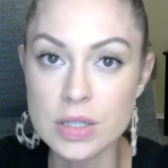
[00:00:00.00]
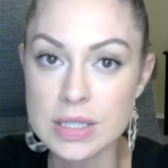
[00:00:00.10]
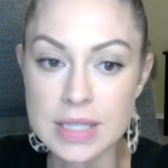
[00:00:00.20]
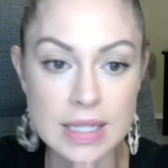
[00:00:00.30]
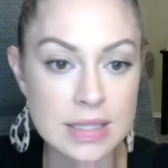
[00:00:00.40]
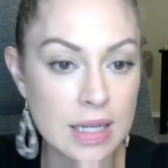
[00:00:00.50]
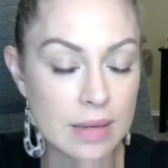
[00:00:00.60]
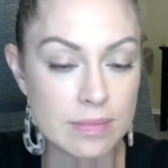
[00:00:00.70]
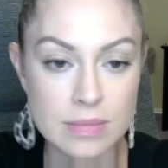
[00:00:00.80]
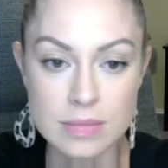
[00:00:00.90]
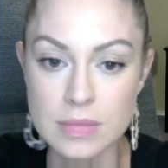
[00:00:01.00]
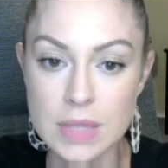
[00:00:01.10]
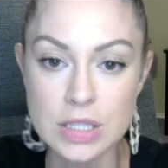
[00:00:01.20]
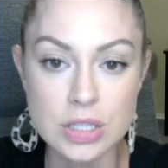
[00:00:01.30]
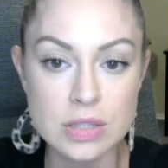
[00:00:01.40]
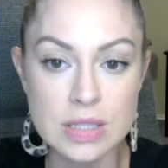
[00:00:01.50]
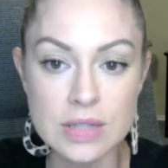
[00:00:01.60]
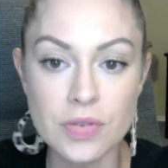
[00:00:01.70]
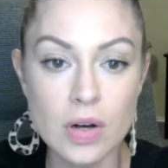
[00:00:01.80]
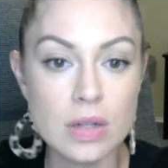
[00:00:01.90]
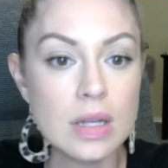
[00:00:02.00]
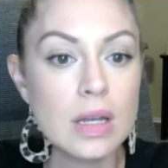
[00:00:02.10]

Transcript: the date and time. That's just default.